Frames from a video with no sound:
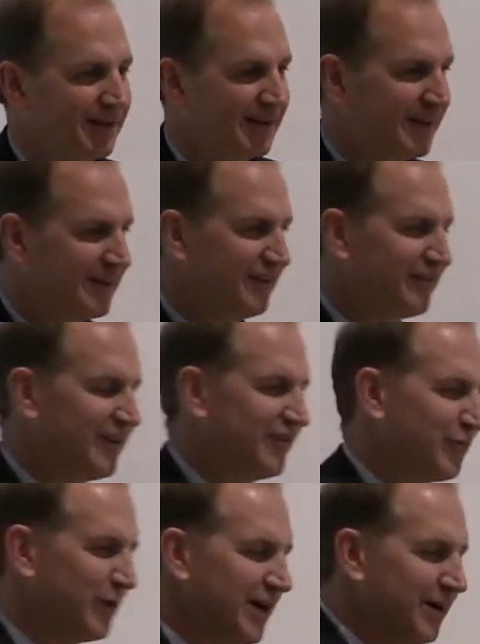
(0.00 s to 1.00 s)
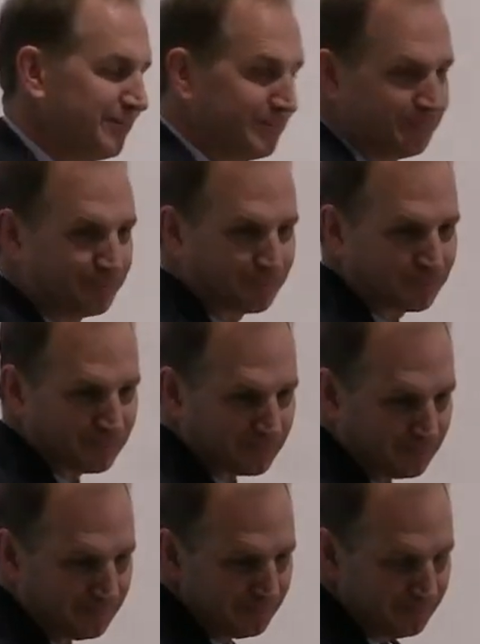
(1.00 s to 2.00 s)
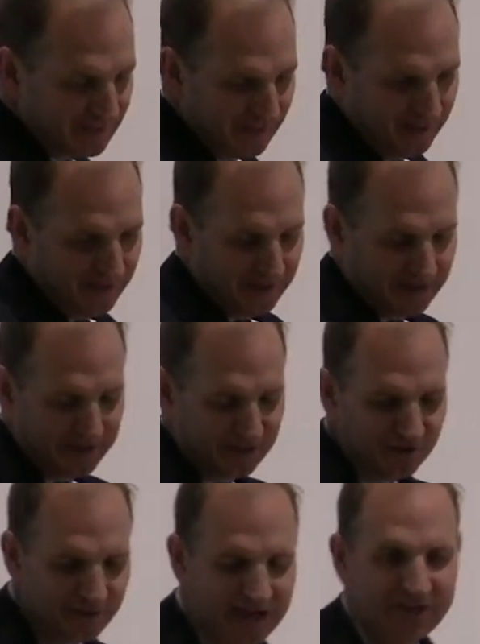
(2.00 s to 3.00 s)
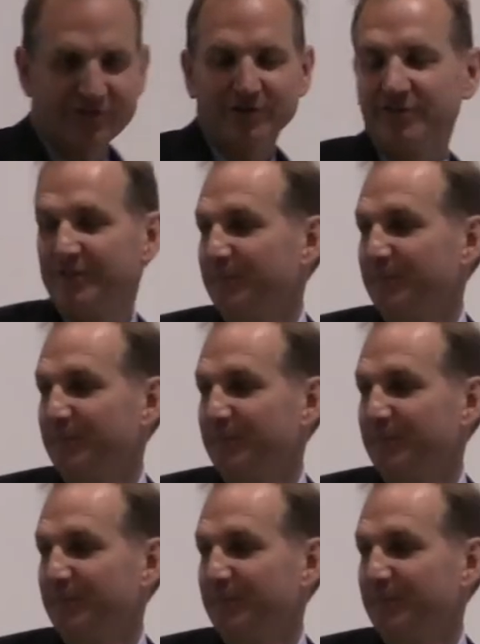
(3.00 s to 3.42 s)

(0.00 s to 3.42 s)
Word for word: And he says, well, can you answer to